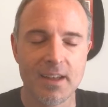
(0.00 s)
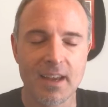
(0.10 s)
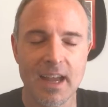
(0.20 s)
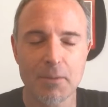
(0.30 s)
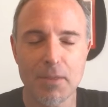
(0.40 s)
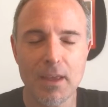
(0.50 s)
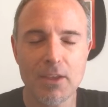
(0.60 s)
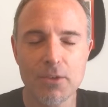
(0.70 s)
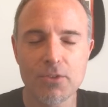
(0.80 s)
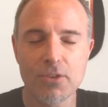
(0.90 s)
God, we
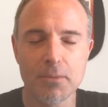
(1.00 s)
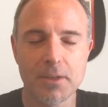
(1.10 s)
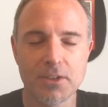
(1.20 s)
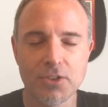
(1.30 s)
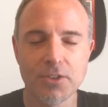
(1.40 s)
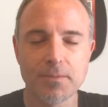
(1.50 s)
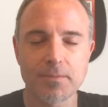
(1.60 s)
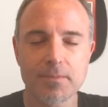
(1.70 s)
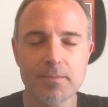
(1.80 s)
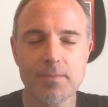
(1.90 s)
thank you so much
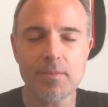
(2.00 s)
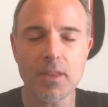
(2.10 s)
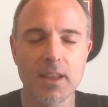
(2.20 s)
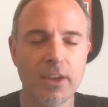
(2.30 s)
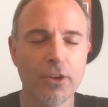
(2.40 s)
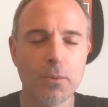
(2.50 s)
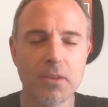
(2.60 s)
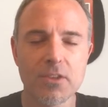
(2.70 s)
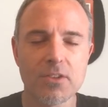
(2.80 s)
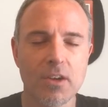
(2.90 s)
that you're
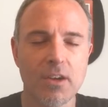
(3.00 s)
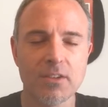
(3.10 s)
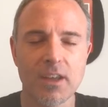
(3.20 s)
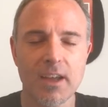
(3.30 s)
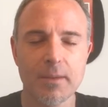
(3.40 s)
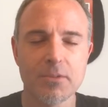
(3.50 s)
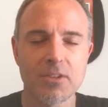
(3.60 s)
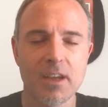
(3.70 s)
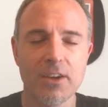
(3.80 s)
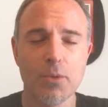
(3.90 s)
with us at all times.
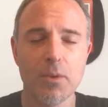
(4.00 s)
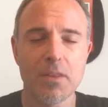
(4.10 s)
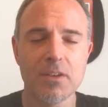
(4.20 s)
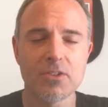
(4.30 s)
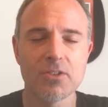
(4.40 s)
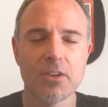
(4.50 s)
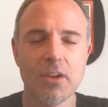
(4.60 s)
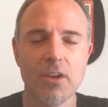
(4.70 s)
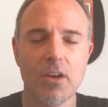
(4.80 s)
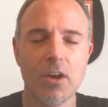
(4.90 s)
God, you're with us
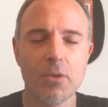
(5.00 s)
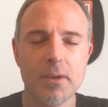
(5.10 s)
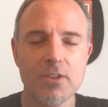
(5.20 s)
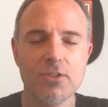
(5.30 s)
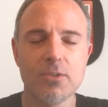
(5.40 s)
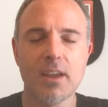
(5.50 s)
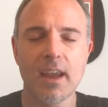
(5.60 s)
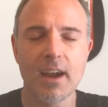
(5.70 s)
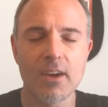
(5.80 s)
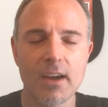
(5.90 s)
always. You
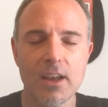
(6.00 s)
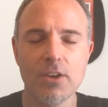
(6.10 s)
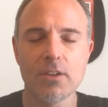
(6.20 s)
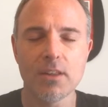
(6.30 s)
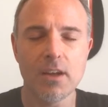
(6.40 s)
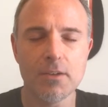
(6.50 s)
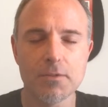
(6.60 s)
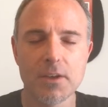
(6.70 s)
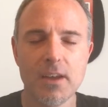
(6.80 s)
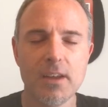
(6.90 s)
care and your
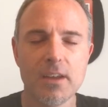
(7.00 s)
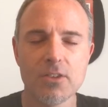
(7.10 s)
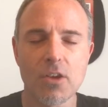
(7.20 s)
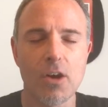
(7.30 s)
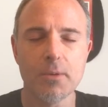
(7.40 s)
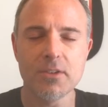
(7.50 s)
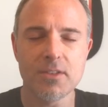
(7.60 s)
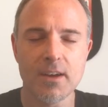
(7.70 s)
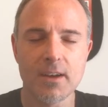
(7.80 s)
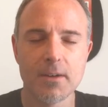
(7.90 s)
love is always
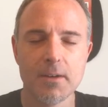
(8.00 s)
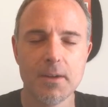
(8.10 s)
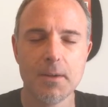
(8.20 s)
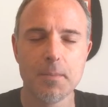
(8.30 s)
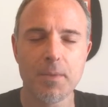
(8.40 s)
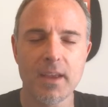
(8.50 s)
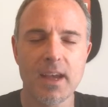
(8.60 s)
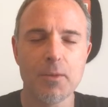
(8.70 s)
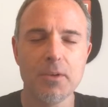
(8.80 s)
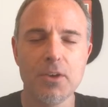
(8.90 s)
there. And
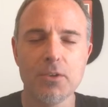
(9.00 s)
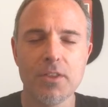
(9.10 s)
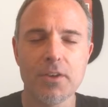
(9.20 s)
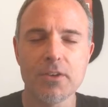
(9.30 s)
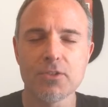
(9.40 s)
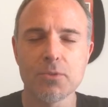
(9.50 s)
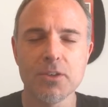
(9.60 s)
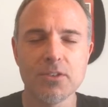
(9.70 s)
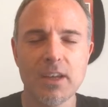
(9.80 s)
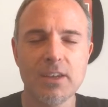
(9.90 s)
God, we know that there's
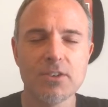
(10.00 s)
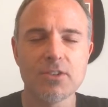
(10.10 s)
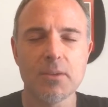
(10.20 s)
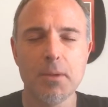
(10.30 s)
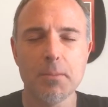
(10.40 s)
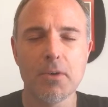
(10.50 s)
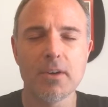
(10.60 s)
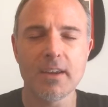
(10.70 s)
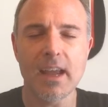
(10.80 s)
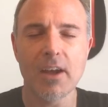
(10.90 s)
real dangers that people
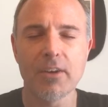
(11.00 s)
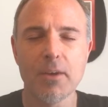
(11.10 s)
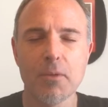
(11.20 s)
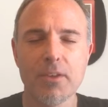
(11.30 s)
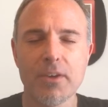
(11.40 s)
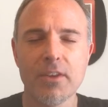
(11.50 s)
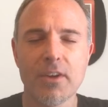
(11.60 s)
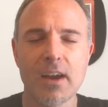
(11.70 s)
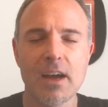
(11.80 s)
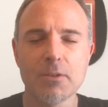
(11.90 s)
are encountering, whether
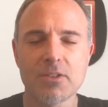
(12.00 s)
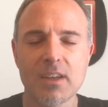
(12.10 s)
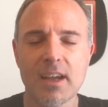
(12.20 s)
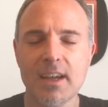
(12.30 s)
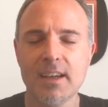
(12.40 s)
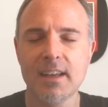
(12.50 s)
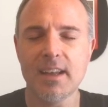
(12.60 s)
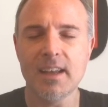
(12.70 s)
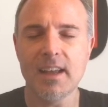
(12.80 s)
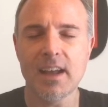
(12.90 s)
they're outside
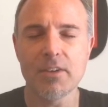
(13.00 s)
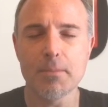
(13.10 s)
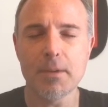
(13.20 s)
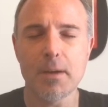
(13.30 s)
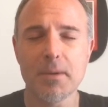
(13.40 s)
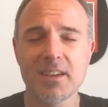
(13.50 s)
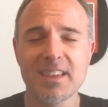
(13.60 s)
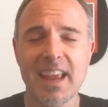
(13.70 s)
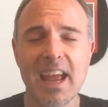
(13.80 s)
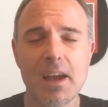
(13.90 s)
and, and out and about because
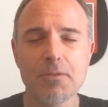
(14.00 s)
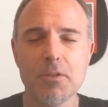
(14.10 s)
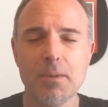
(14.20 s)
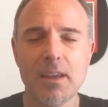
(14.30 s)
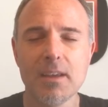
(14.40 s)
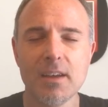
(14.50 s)
they have to be